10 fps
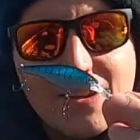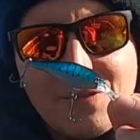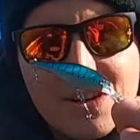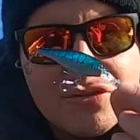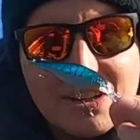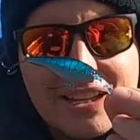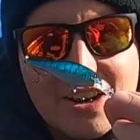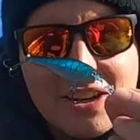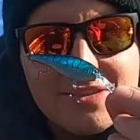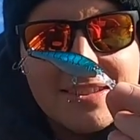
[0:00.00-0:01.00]
that fish really
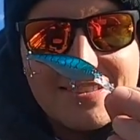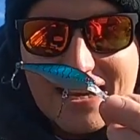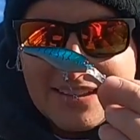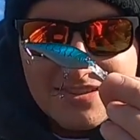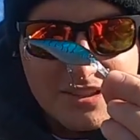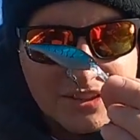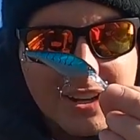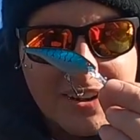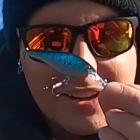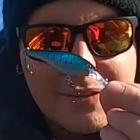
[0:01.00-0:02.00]
aren't used to seeing. There's a
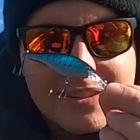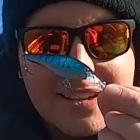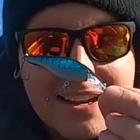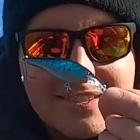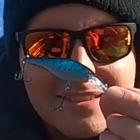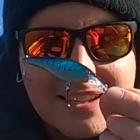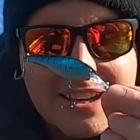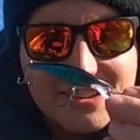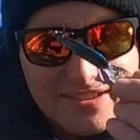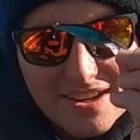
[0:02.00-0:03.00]
ton of different sizes and
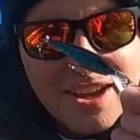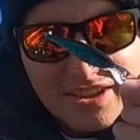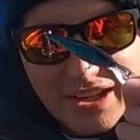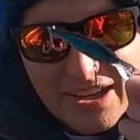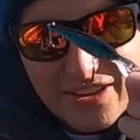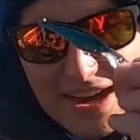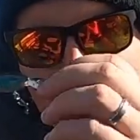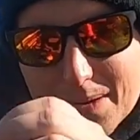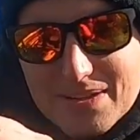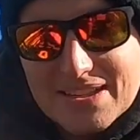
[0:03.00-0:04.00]
colors, a lot of
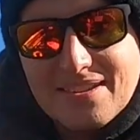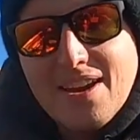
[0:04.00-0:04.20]
great options